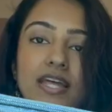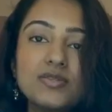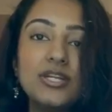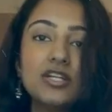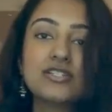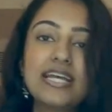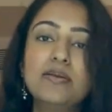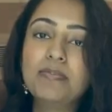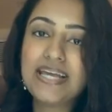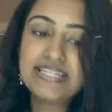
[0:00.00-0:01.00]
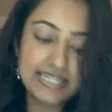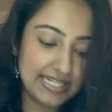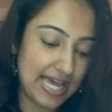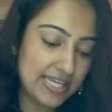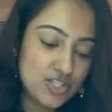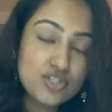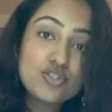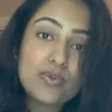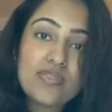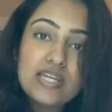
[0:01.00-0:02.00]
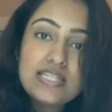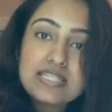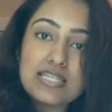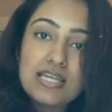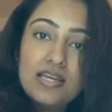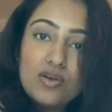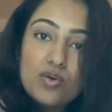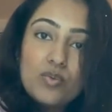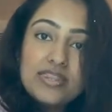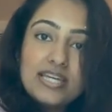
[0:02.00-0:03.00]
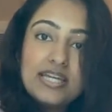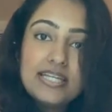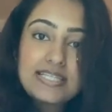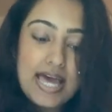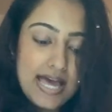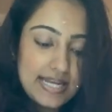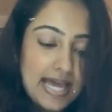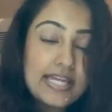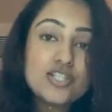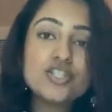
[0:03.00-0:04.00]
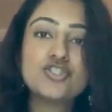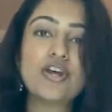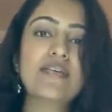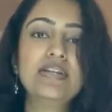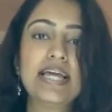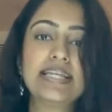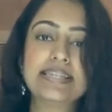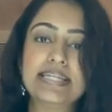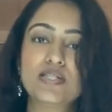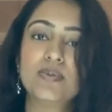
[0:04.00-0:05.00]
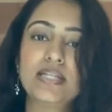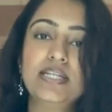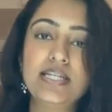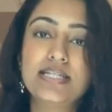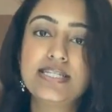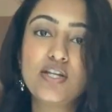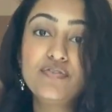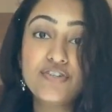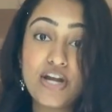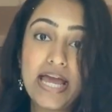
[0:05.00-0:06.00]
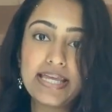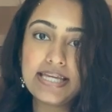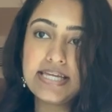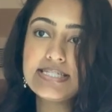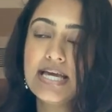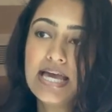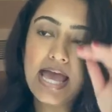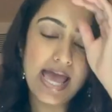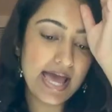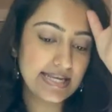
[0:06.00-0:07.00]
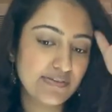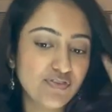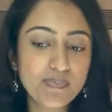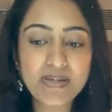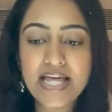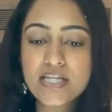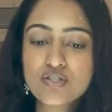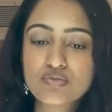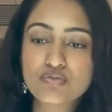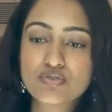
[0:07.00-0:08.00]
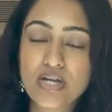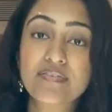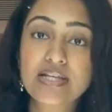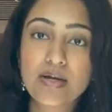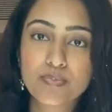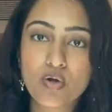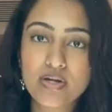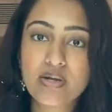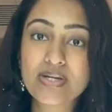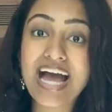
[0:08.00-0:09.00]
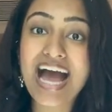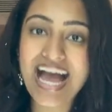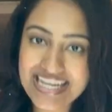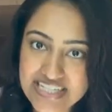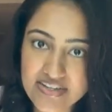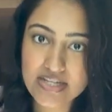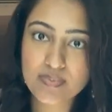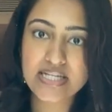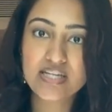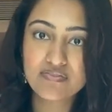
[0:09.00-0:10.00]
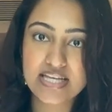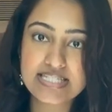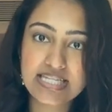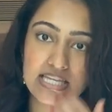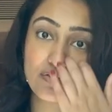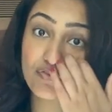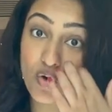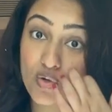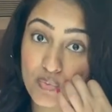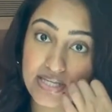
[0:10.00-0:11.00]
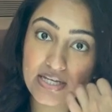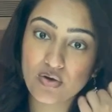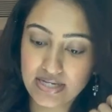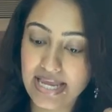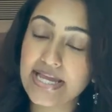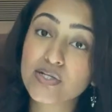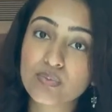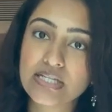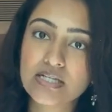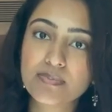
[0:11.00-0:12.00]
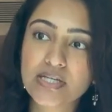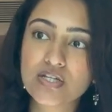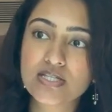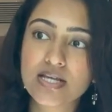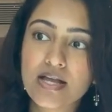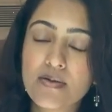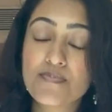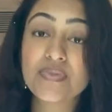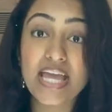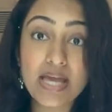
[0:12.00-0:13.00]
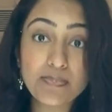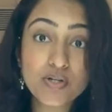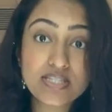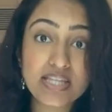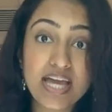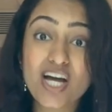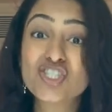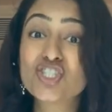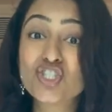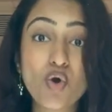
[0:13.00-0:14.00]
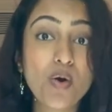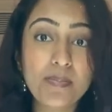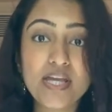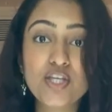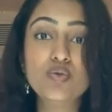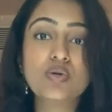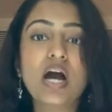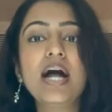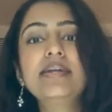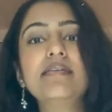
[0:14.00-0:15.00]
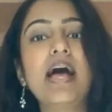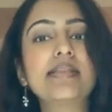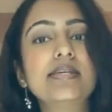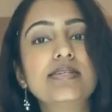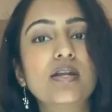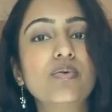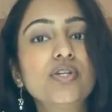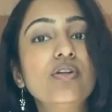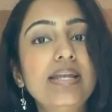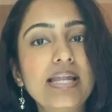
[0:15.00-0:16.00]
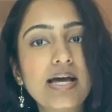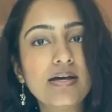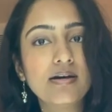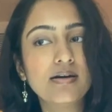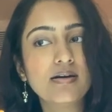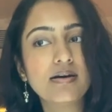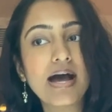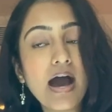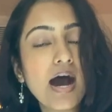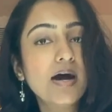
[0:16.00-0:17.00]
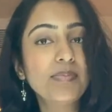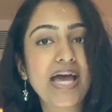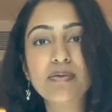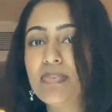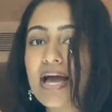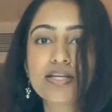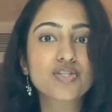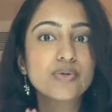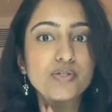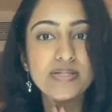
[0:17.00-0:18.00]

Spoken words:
what it looks like, and basically I can just do this with it and I can just travel like this with it instead of dragging it. And if you're planning to travel abroad, I would highly recommend investing in a 4-wheel or an 8-wheeler because the airports there are so big you can't drag this around. Your arm and back is going to be